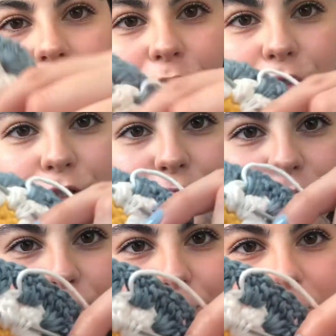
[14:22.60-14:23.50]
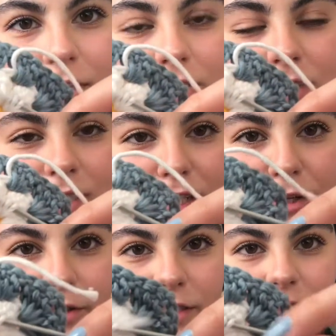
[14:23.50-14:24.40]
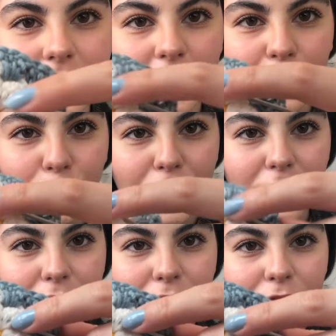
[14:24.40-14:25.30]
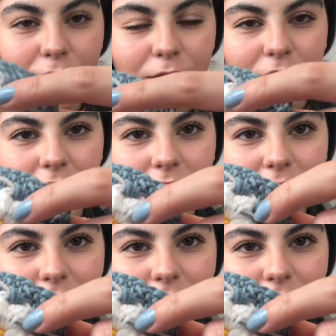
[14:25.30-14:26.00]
you do with this needle is like weave or like